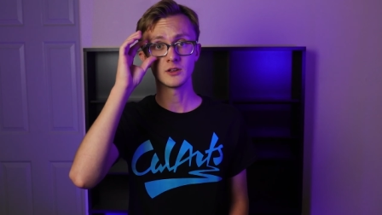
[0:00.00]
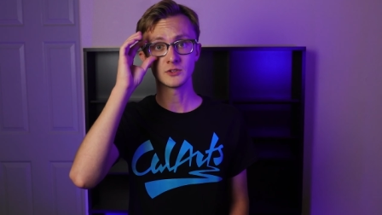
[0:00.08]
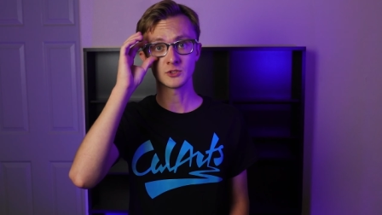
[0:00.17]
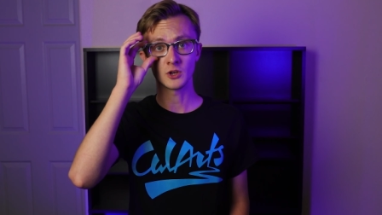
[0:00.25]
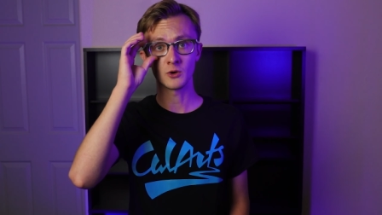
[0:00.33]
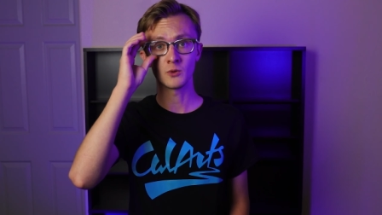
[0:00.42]

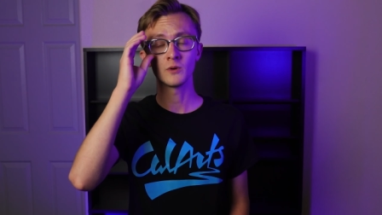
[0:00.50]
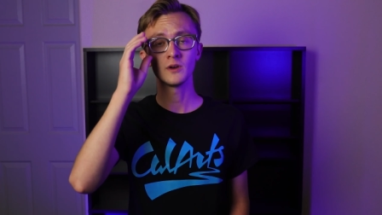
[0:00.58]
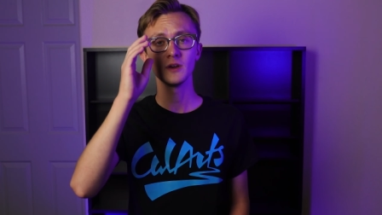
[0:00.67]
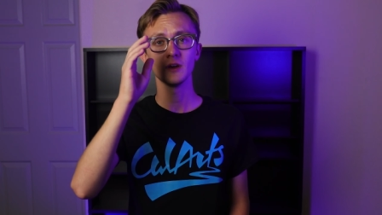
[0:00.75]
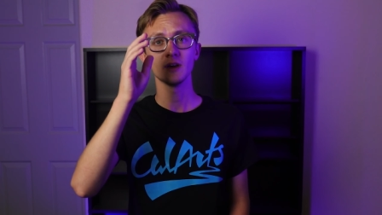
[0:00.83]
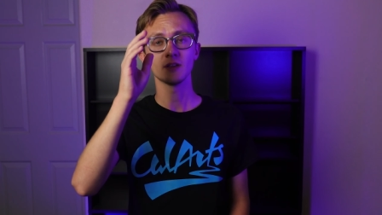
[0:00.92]
So,
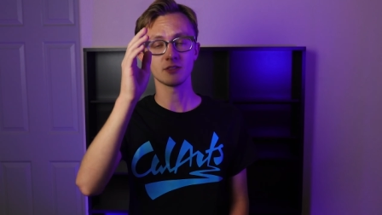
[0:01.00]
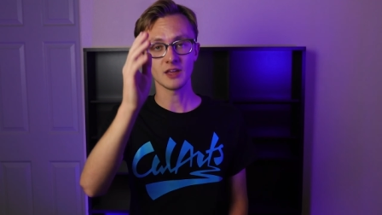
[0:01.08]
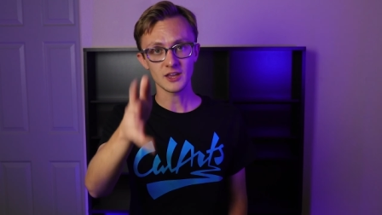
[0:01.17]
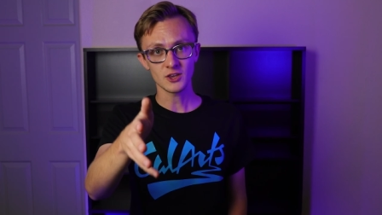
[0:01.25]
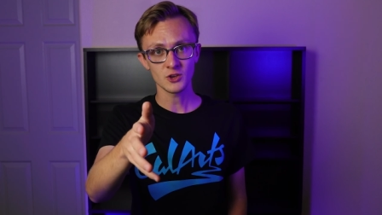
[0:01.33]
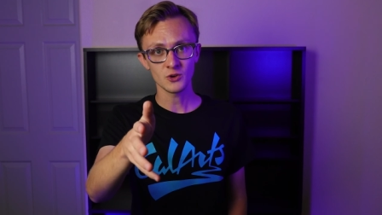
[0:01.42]

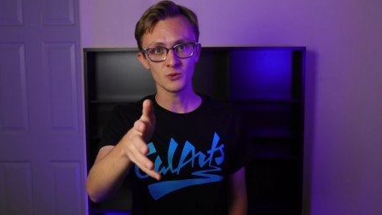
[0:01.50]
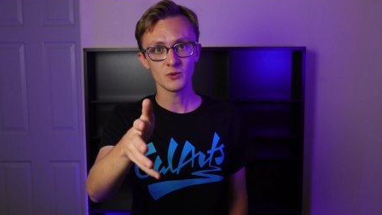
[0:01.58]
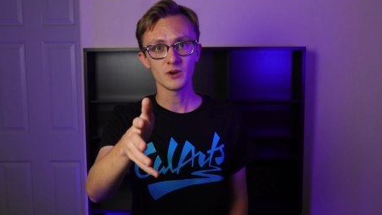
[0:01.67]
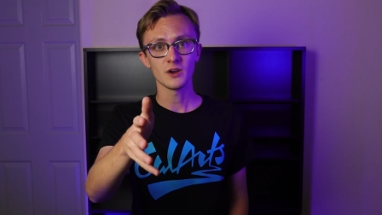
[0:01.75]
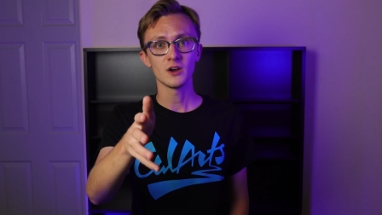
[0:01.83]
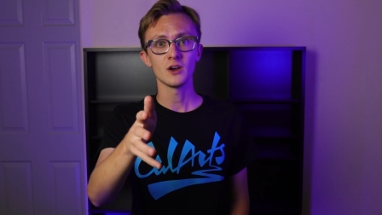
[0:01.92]
thank
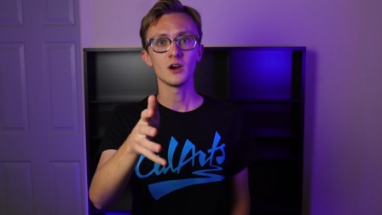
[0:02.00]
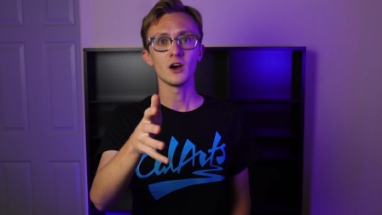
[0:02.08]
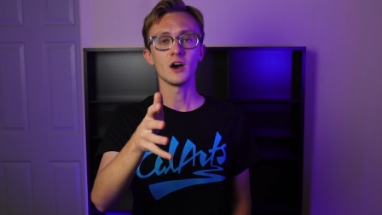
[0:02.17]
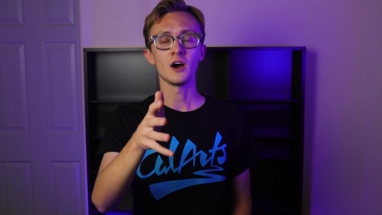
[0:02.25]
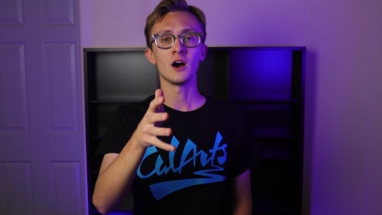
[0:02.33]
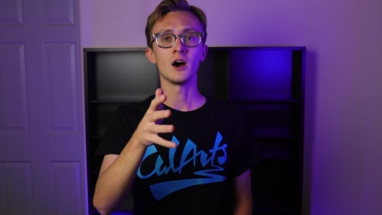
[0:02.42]
you.
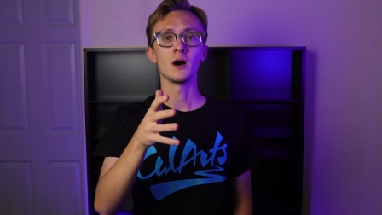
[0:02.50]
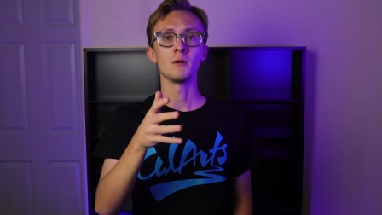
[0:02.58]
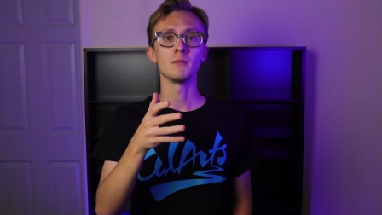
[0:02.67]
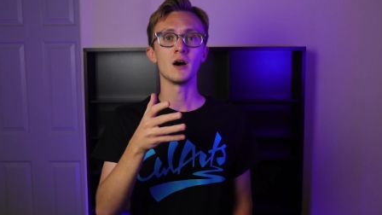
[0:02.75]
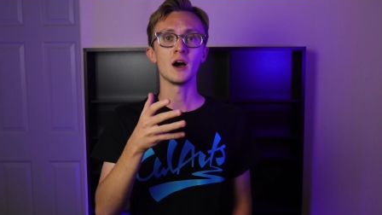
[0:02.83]
Um,